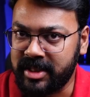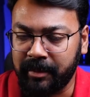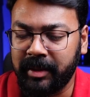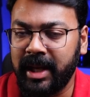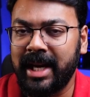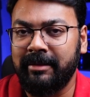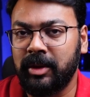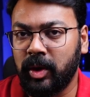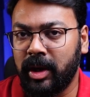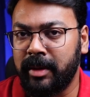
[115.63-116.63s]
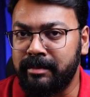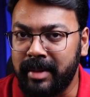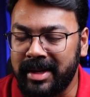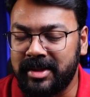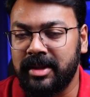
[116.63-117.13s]
something I never thought I'd
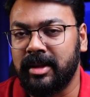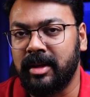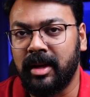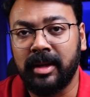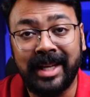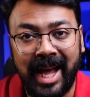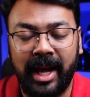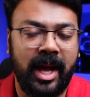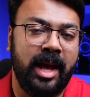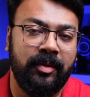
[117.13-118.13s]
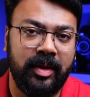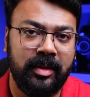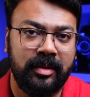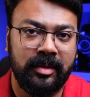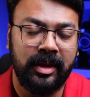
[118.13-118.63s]
mention, a uh, DAC
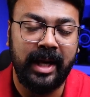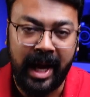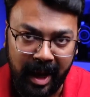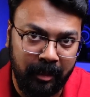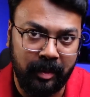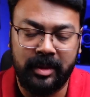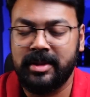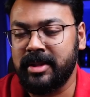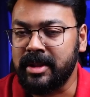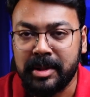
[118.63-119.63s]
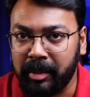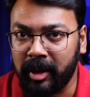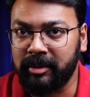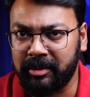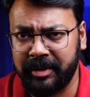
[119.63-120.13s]
having an app. It's, it's
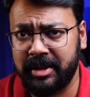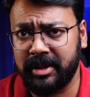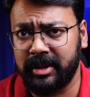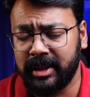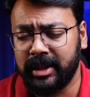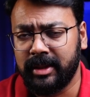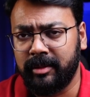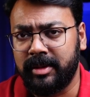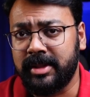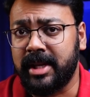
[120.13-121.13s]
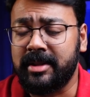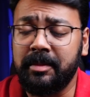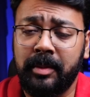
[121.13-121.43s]
part of a feature which is actually